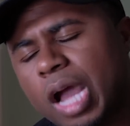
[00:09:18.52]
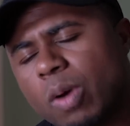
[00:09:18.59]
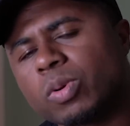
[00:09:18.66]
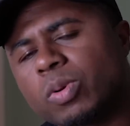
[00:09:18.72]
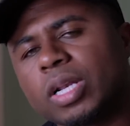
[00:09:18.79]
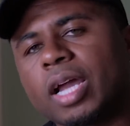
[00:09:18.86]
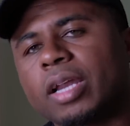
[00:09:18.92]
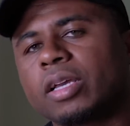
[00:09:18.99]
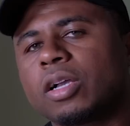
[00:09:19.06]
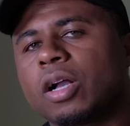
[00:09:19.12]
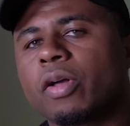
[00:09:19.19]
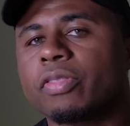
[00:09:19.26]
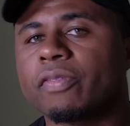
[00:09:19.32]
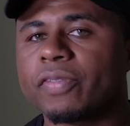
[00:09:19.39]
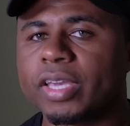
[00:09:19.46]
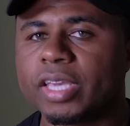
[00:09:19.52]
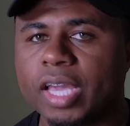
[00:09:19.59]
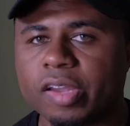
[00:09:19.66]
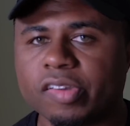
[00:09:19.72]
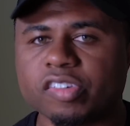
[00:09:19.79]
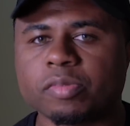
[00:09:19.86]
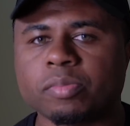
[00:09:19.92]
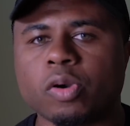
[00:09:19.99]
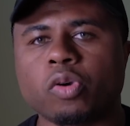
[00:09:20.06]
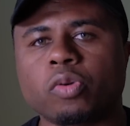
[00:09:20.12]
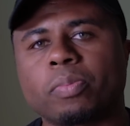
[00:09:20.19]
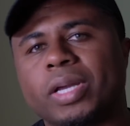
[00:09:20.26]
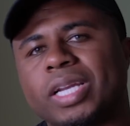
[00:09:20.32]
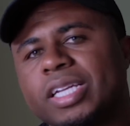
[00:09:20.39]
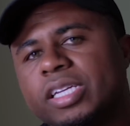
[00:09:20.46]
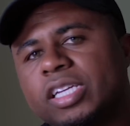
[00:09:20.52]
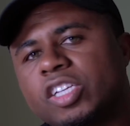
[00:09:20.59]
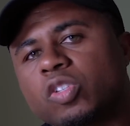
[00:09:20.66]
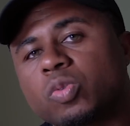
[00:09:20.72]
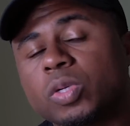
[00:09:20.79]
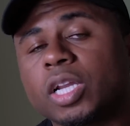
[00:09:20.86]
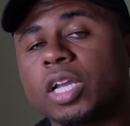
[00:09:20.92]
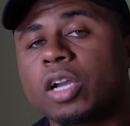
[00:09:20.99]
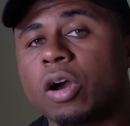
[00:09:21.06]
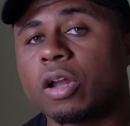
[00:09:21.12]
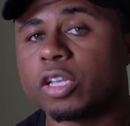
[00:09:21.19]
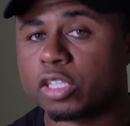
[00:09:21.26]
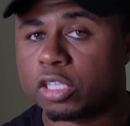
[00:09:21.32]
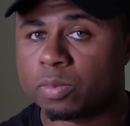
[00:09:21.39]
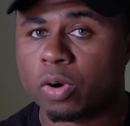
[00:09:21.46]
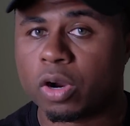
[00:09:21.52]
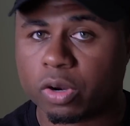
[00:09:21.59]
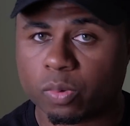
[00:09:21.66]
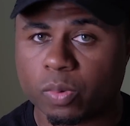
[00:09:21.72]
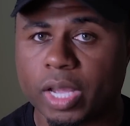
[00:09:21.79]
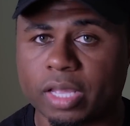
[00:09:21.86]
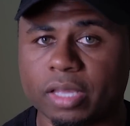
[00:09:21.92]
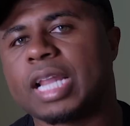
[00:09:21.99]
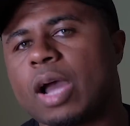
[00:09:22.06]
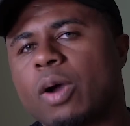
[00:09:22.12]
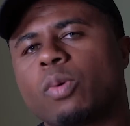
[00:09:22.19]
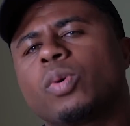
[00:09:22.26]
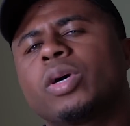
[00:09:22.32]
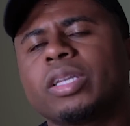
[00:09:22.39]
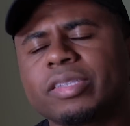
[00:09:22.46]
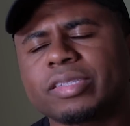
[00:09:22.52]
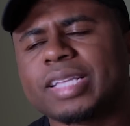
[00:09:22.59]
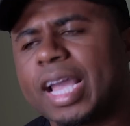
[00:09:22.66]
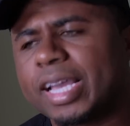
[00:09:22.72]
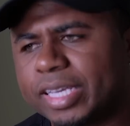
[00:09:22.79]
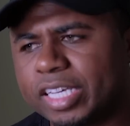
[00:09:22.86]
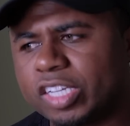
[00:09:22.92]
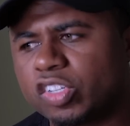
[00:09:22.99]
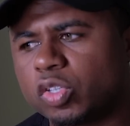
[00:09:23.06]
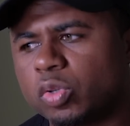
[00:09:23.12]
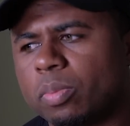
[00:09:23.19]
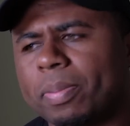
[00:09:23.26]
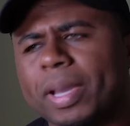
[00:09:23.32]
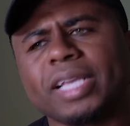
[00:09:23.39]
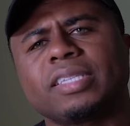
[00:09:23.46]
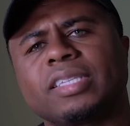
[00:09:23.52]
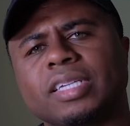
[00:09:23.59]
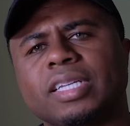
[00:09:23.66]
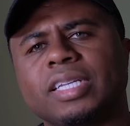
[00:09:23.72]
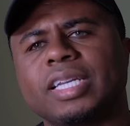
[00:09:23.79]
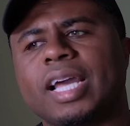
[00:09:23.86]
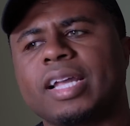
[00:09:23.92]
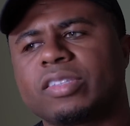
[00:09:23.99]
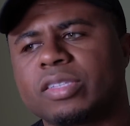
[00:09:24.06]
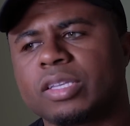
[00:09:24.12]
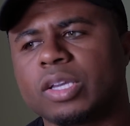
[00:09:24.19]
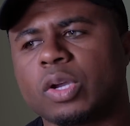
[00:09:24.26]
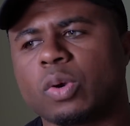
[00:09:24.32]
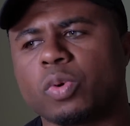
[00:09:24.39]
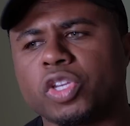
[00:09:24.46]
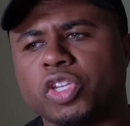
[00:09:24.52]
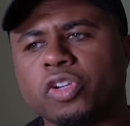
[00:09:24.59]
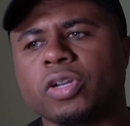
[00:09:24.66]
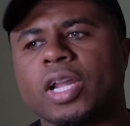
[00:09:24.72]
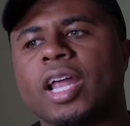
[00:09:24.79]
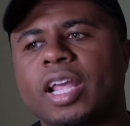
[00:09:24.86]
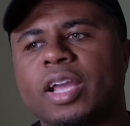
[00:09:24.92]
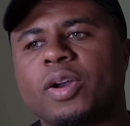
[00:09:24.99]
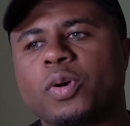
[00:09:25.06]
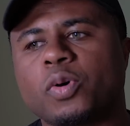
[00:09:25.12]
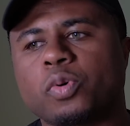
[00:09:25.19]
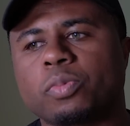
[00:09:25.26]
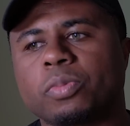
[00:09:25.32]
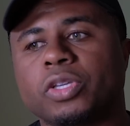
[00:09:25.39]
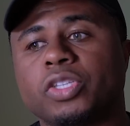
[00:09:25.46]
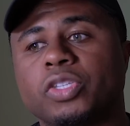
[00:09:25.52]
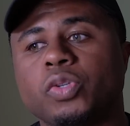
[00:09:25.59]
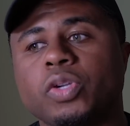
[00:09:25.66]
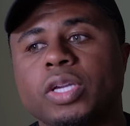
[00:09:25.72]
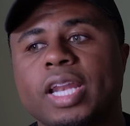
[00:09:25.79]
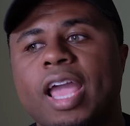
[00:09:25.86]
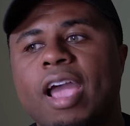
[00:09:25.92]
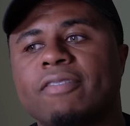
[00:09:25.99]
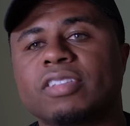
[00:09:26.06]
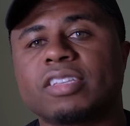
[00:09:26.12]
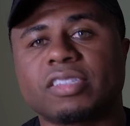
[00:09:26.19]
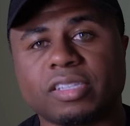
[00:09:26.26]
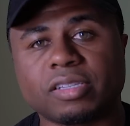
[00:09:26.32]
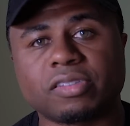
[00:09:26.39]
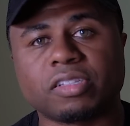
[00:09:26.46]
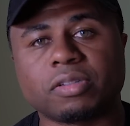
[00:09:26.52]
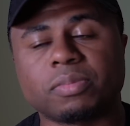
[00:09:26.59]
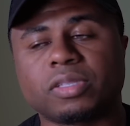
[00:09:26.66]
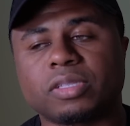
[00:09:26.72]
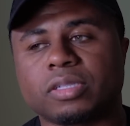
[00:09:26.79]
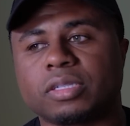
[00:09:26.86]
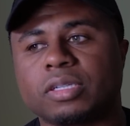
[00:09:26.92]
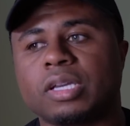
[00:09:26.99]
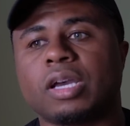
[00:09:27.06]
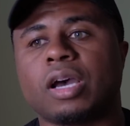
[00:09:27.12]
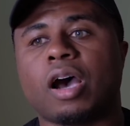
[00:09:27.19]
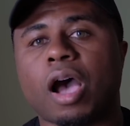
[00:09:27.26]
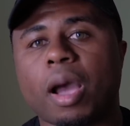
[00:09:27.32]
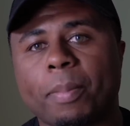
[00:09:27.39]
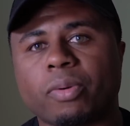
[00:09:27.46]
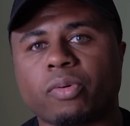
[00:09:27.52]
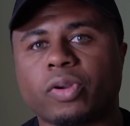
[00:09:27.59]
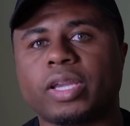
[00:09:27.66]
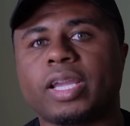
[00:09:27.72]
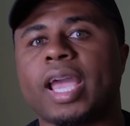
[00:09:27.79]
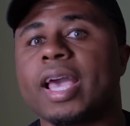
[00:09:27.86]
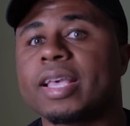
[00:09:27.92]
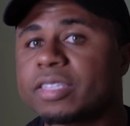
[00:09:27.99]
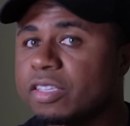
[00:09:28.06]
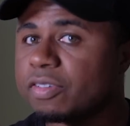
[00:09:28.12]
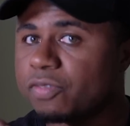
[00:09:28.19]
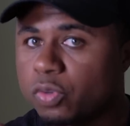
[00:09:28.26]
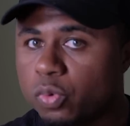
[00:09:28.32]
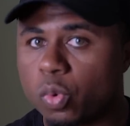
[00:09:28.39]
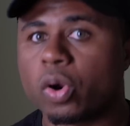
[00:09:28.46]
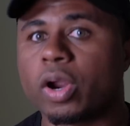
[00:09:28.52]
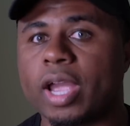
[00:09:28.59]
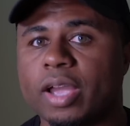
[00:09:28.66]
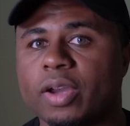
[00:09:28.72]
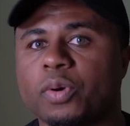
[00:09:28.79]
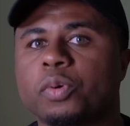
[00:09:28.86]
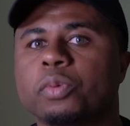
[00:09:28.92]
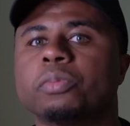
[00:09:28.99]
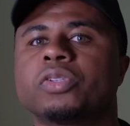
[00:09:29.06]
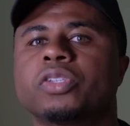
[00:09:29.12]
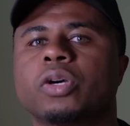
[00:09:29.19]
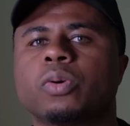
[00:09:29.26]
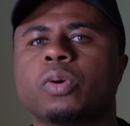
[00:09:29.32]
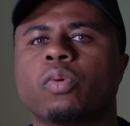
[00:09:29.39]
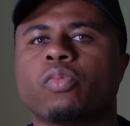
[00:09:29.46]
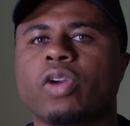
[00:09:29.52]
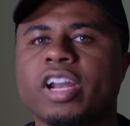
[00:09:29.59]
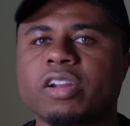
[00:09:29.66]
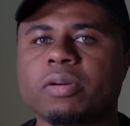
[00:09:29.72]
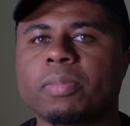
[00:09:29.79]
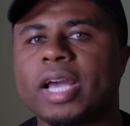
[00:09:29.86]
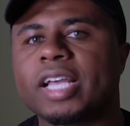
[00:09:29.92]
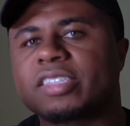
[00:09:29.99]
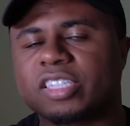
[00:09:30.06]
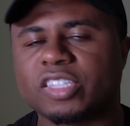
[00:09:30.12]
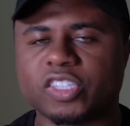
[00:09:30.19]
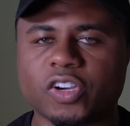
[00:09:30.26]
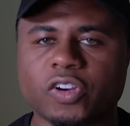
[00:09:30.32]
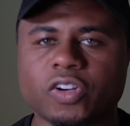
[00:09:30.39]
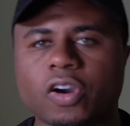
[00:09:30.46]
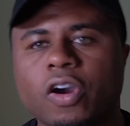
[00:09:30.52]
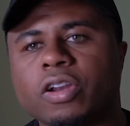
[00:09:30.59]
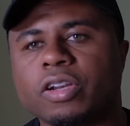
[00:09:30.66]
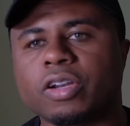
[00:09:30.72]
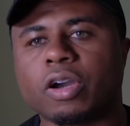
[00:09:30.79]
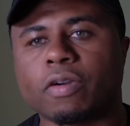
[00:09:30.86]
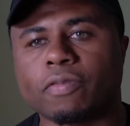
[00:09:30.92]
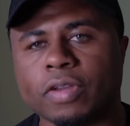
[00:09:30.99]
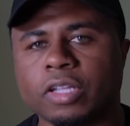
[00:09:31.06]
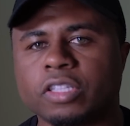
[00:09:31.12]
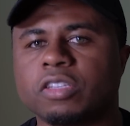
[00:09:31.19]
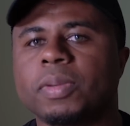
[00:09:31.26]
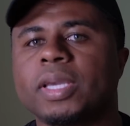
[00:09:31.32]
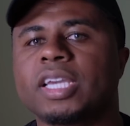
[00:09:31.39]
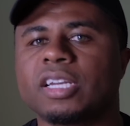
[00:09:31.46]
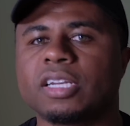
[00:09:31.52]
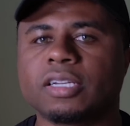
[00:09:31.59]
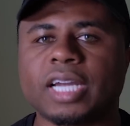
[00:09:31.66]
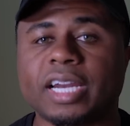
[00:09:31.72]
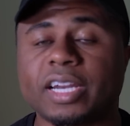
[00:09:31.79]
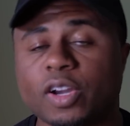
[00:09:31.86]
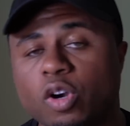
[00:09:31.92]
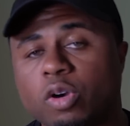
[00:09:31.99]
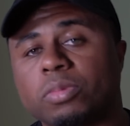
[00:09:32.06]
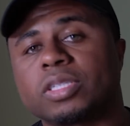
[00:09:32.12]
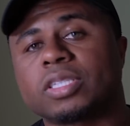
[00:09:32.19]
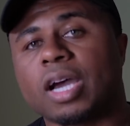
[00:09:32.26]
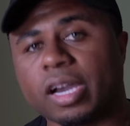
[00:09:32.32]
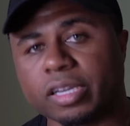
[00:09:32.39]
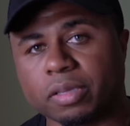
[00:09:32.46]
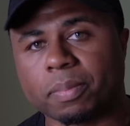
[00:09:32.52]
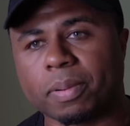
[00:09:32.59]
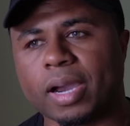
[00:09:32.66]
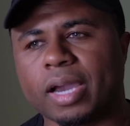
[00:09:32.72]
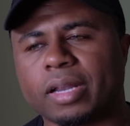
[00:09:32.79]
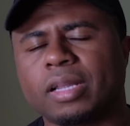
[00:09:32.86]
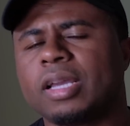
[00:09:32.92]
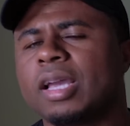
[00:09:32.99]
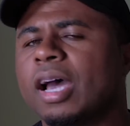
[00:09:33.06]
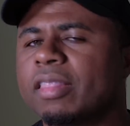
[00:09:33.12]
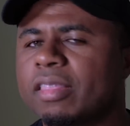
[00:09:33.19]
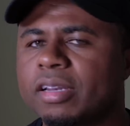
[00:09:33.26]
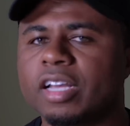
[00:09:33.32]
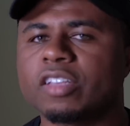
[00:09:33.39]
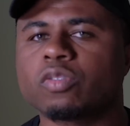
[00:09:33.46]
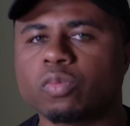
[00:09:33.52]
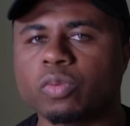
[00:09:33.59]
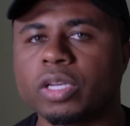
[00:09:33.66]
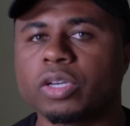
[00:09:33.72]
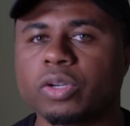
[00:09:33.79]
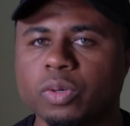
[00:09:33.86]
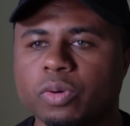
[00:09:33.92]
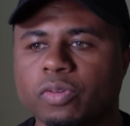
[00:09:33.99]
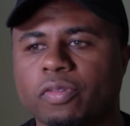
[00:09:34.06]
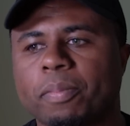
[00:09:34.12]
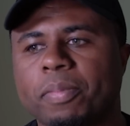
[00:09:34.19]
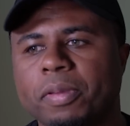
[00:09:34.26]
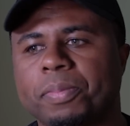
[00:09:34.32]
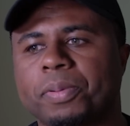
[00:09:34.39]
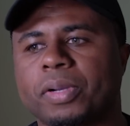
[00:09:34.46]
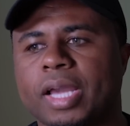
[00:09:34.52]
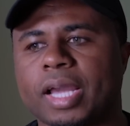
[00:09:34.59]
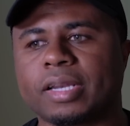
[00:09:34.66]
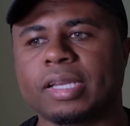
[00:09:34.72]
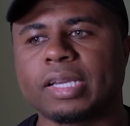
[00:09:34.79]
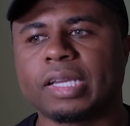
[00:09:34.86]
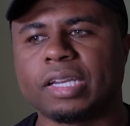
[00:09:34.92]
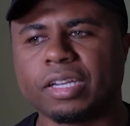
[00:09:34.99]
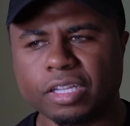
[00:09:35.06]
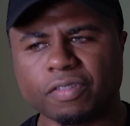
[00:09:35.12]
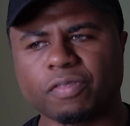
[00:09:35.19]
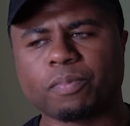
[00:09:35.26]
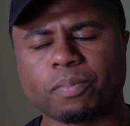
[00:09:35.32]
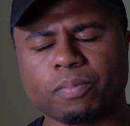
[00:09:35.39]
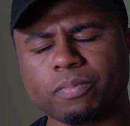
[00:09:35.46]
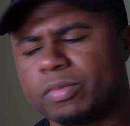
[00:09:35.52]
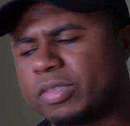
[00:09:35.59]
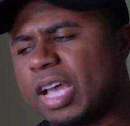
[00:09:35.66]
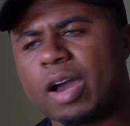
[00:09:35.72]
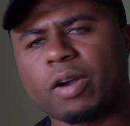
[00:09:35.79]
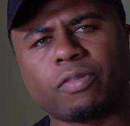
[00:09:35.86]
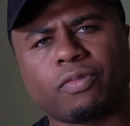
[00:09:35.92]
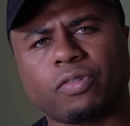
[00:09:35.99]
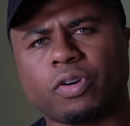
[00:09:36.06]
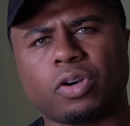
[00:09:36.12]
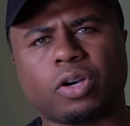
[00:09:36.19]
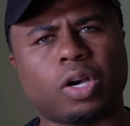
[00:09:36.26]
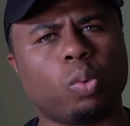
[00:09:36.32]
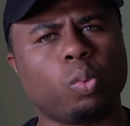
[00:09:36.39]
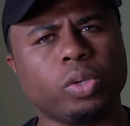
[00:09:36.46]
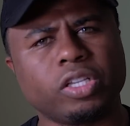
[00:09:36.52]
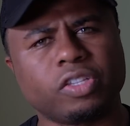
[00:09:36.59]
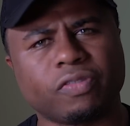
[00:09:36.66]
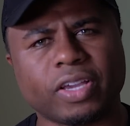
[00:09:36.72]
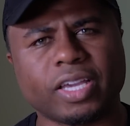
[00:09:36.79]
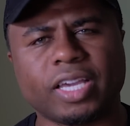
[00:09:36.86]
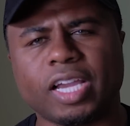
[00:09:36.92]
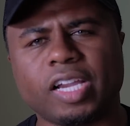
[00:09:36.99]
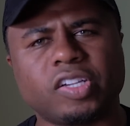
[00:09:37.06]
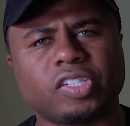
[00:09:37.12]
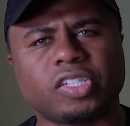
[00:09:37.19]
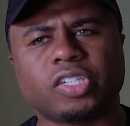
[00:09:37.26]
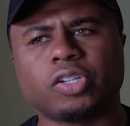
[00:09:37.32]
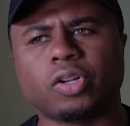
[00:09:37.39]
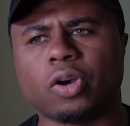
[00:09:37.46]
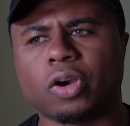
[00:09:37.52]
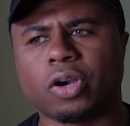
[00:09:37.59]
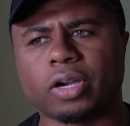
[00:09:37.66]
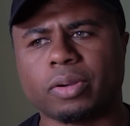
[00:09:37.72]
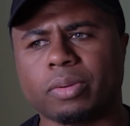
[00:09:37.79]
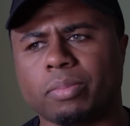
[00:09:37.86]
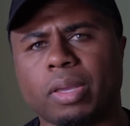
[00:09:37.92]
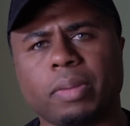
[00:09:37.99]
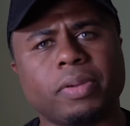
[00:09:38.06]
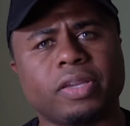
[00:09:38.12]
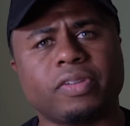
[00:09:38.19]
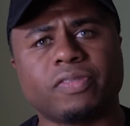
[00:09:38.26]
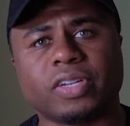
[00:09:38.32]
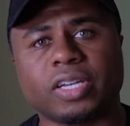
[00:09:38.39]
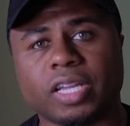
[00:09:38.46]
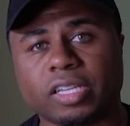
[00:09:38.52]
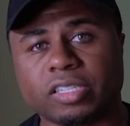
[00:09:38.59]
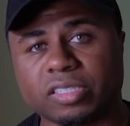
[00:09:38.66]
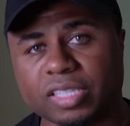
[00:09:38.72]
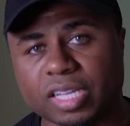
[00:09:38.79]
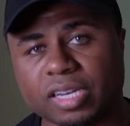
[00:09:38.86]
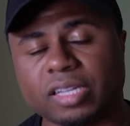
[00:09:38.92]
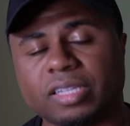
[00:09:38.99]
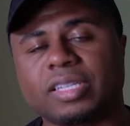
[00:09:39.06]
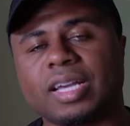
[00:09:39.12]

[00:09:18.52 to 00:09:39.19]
I would like to call the vacation mode, but in this one they call it Smart Away. Now, what does that get you? Basically, that's when you're not at home, you can have the system to operate as if you were at home. So random lights can turn on and off to make it look like the home is occupied. I think that's really cool for people that leave town for a week's vacation or maybe even extended